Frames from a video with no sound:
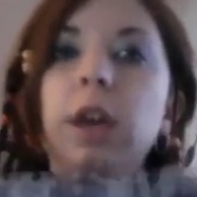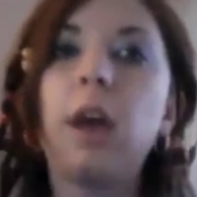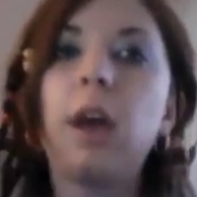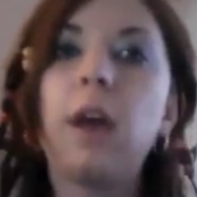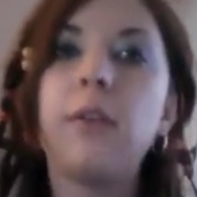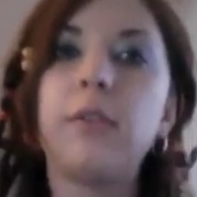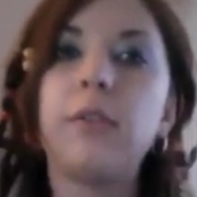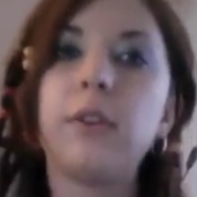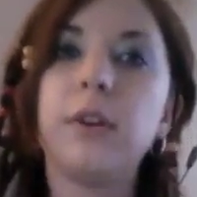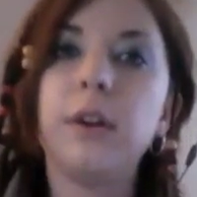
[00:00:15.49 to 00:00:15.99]

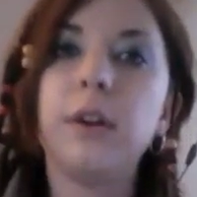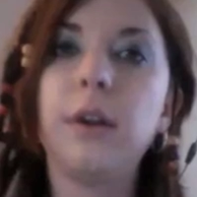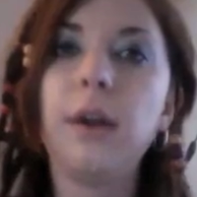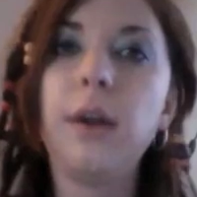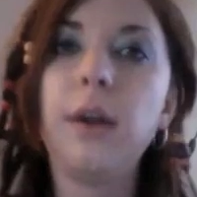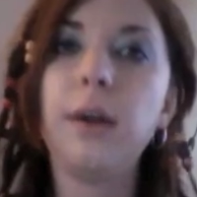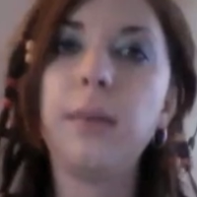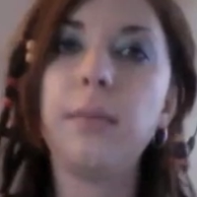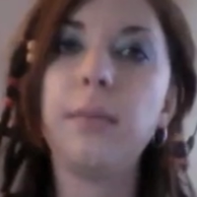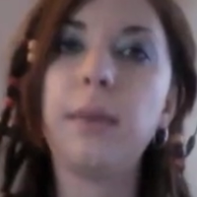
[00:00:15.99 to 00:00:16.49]
cover
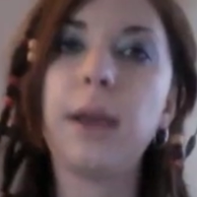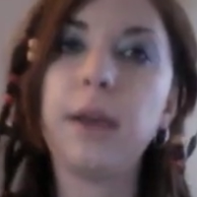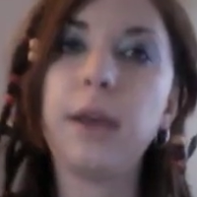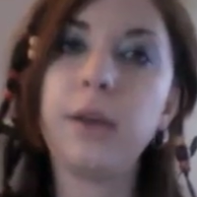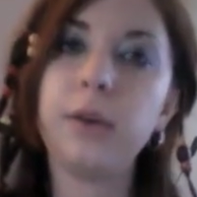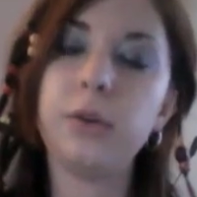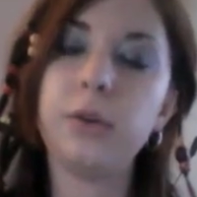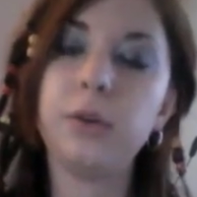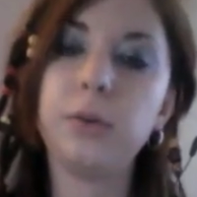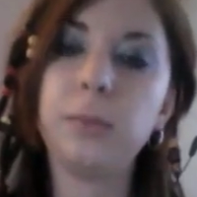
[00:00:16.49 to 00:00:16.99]
my
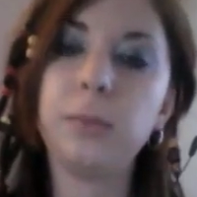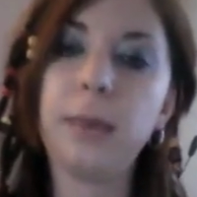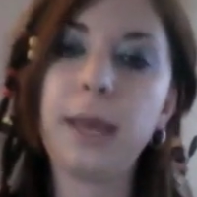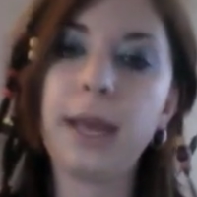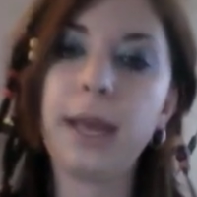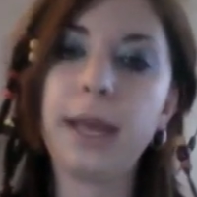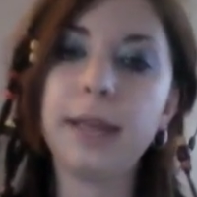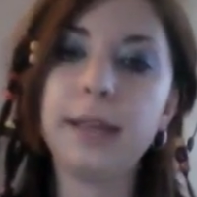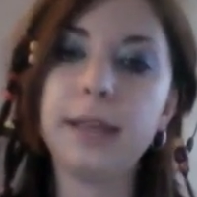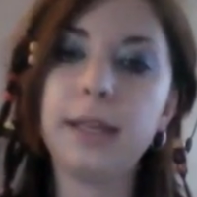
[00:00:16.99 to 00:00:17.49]
hoop,
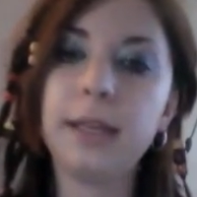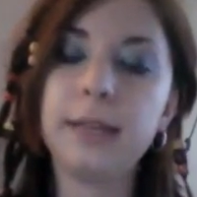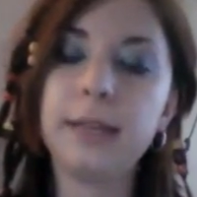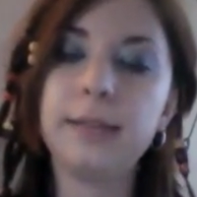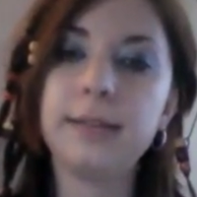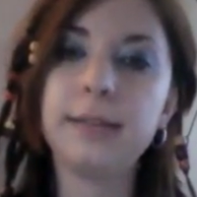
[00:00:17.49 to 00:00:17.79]
and